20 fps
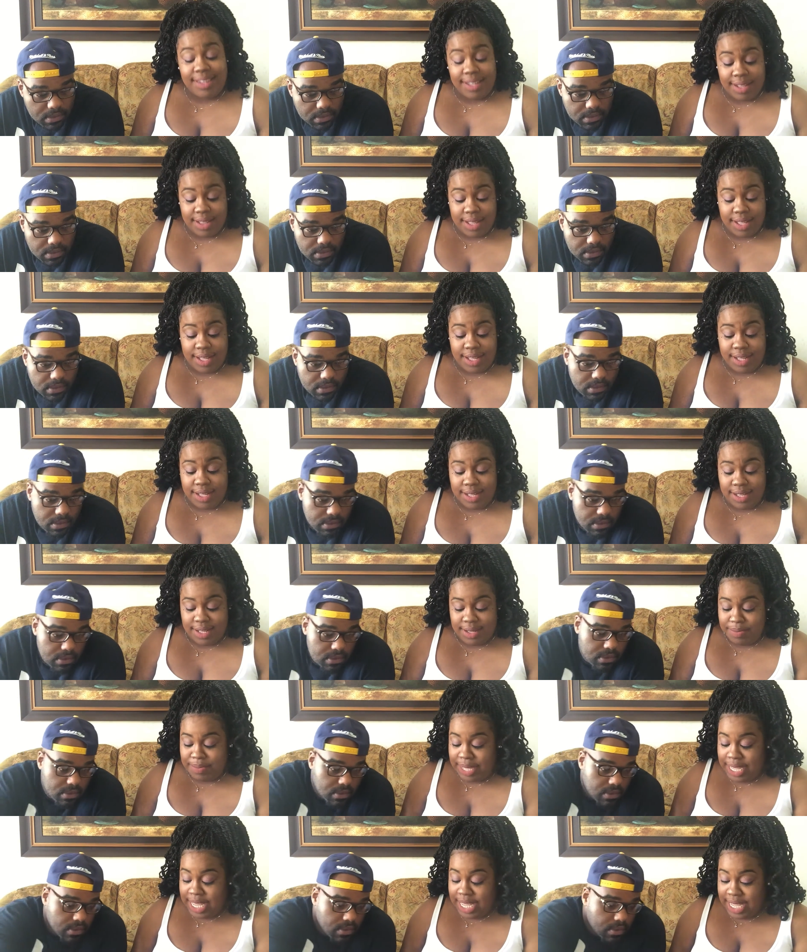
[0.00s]
Speaker 1: the
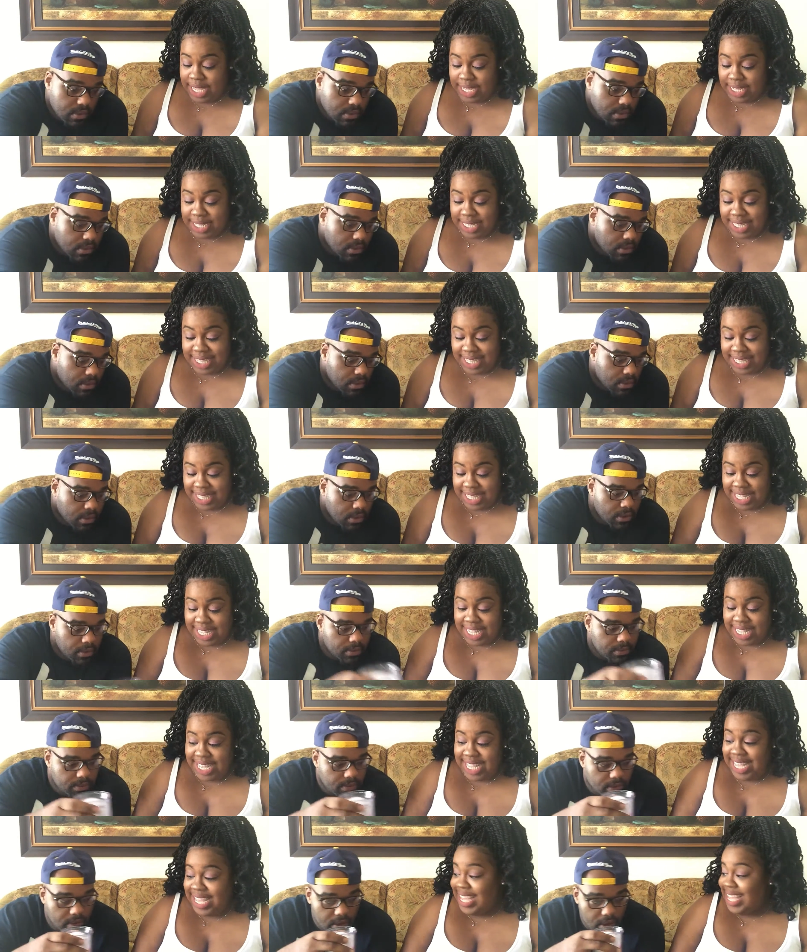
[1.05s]
beans
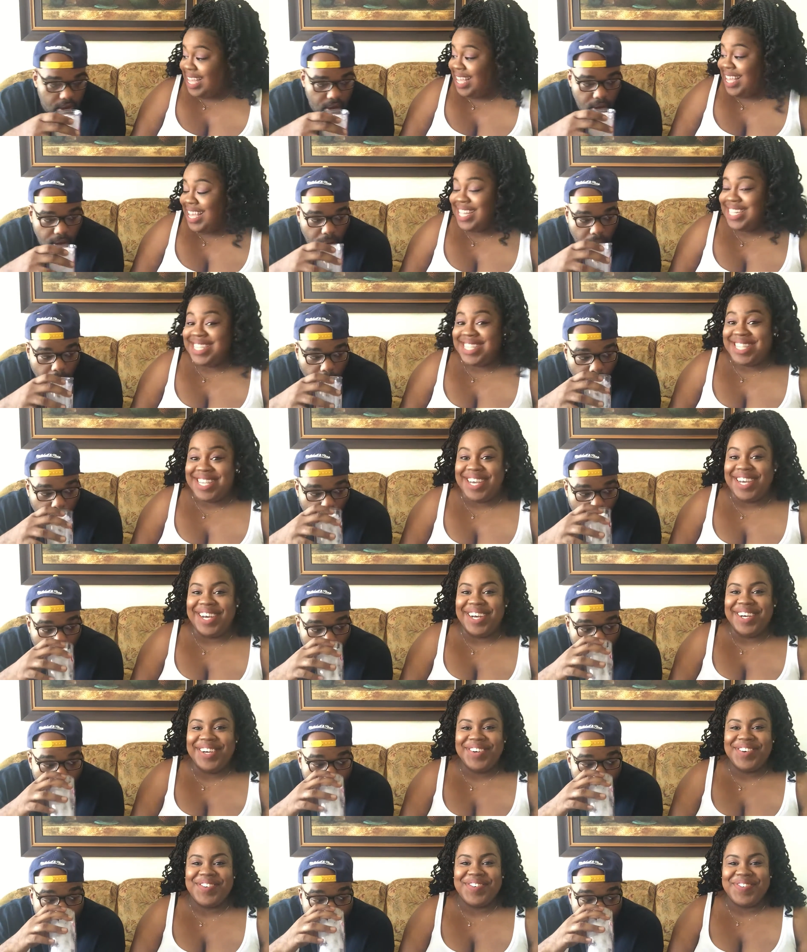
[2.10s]
and stuff.
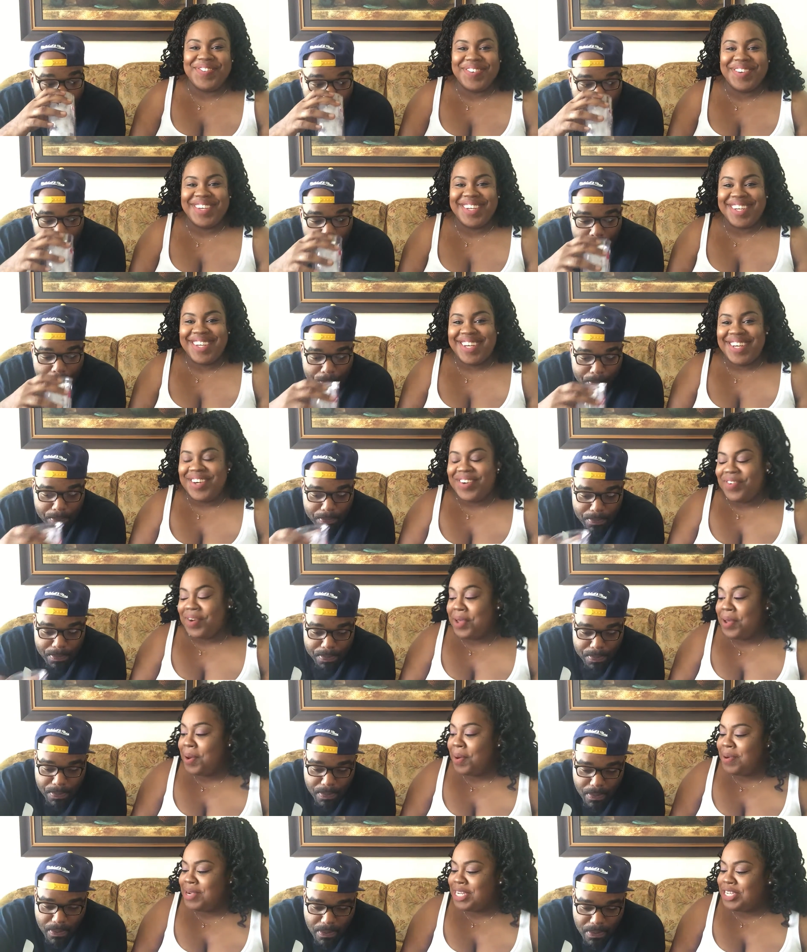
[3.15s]
Why
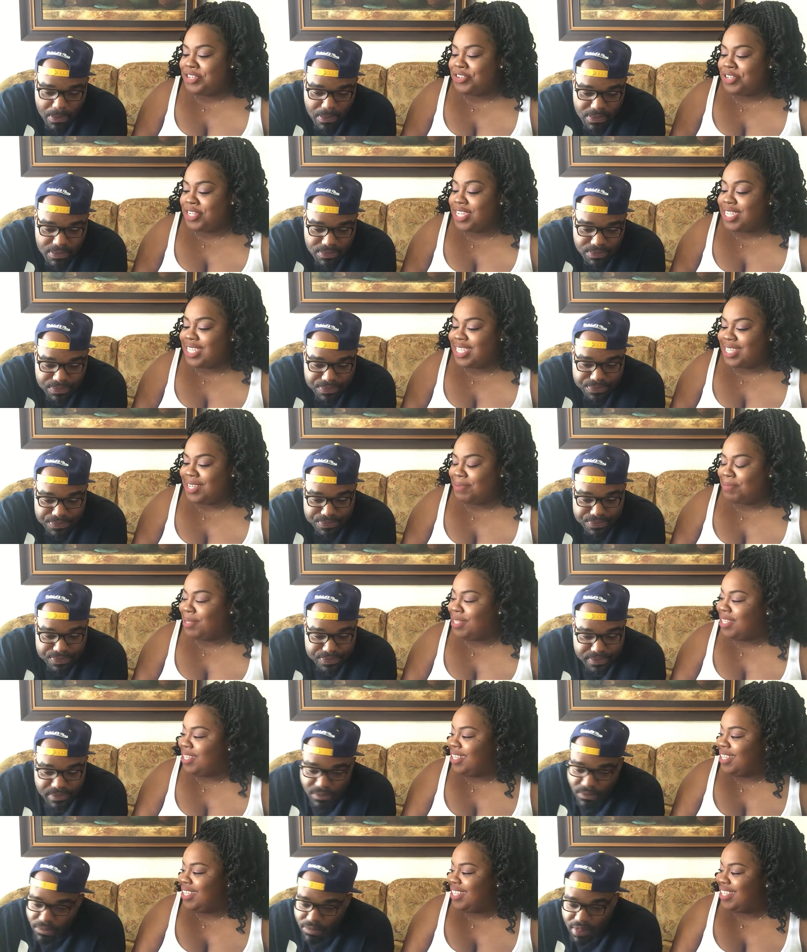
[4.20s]
you already drinking
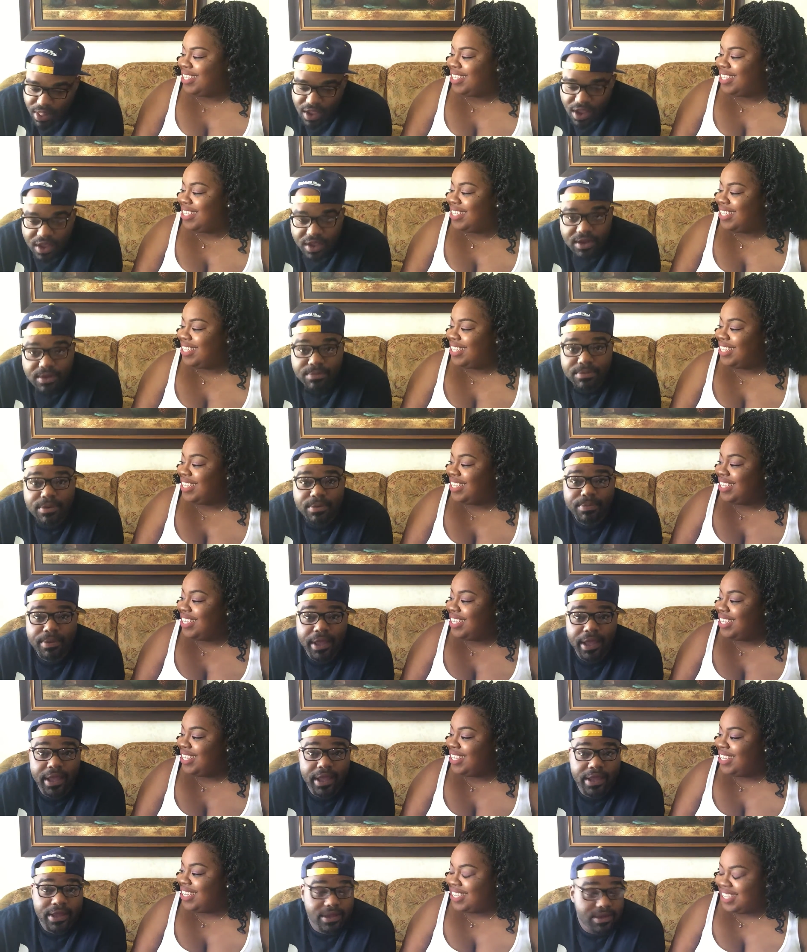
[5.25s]
something? Oh
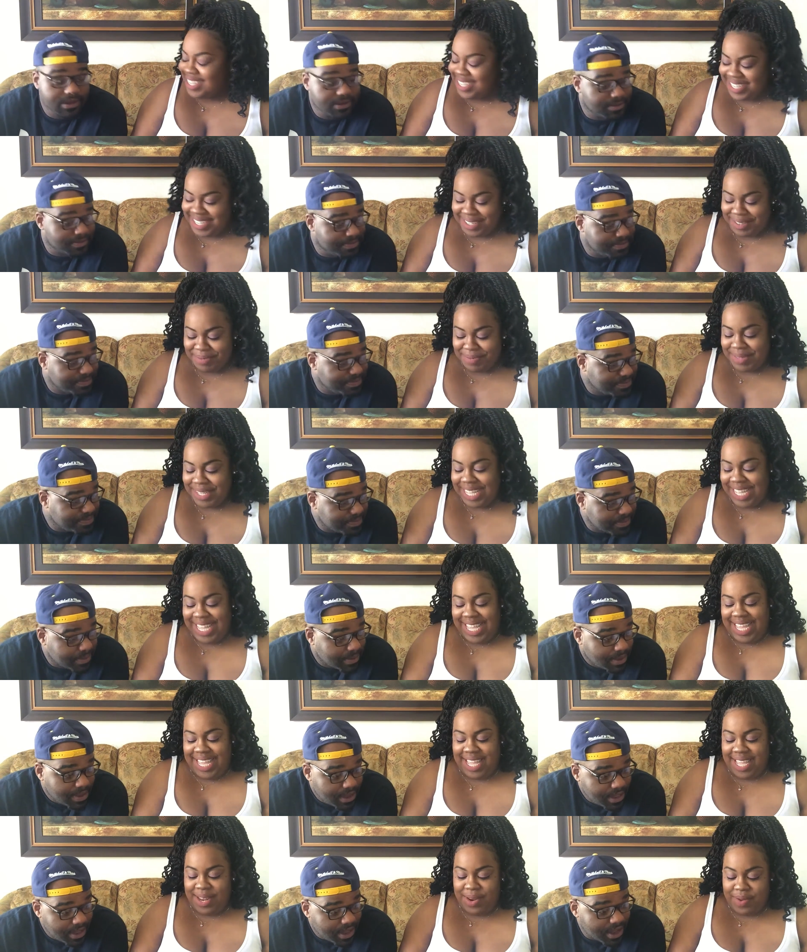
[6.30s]
Speaker 2: man.
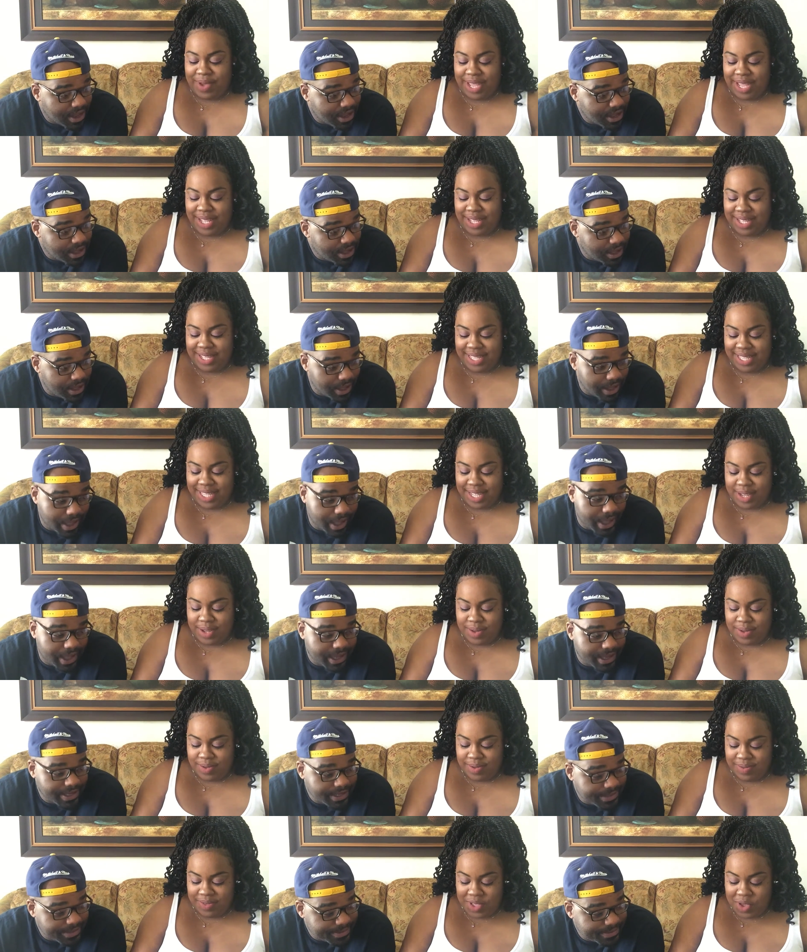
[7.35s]
Speaker 1: Anyway, so
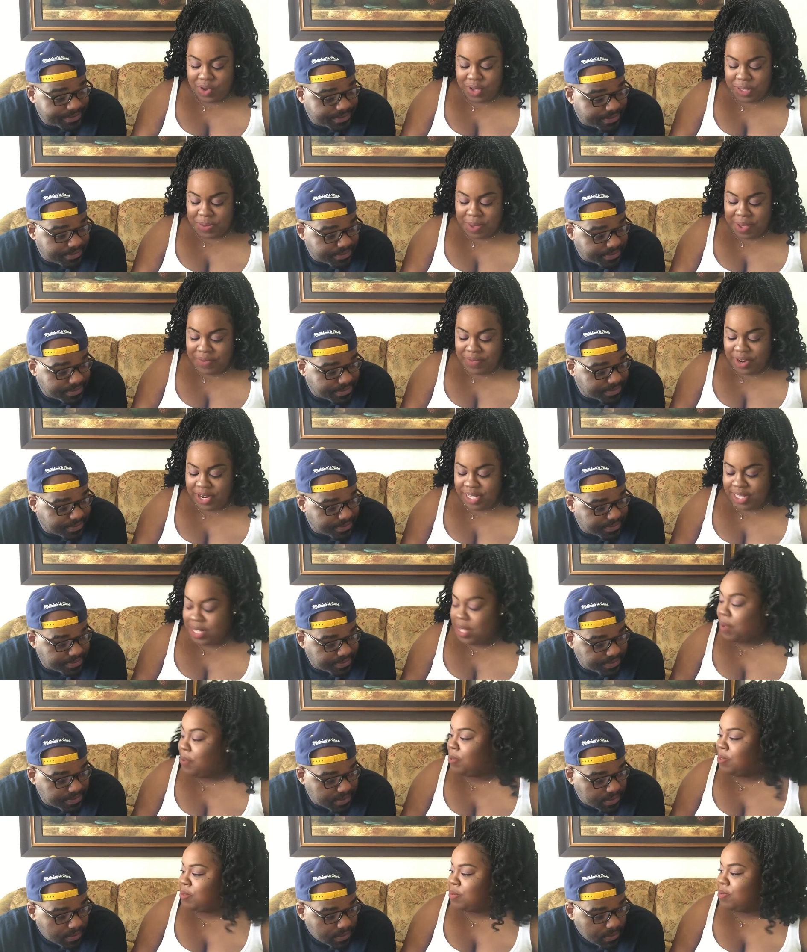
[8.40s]
you wanna spin first?
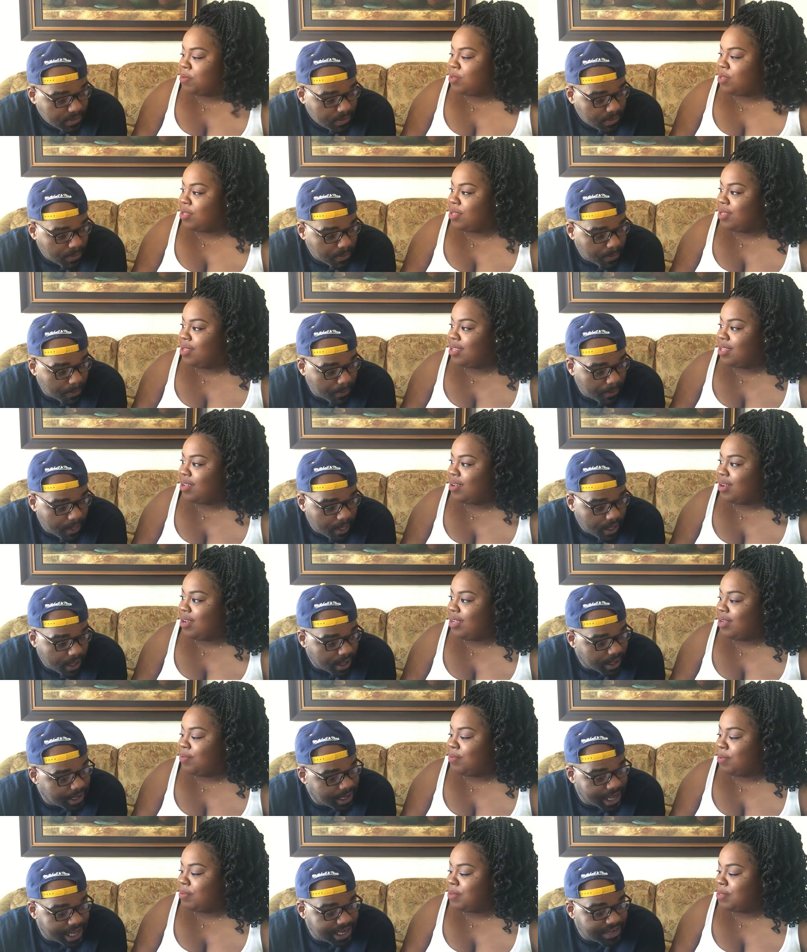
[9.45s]
I want to spin.
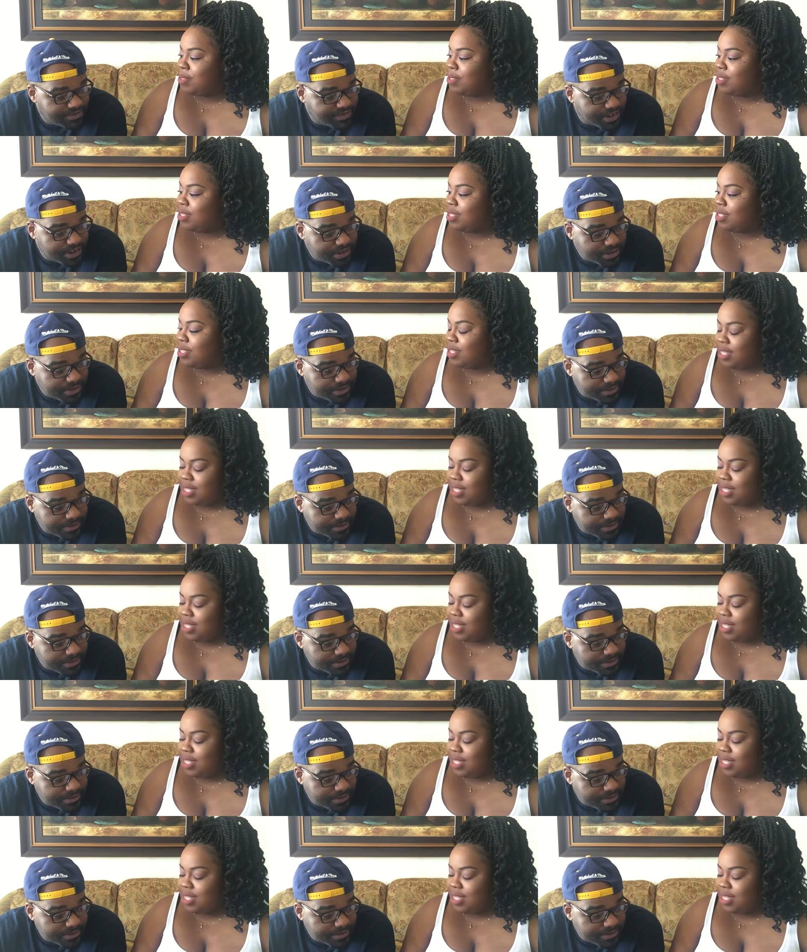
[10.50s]
Speaker 2: Ladies first.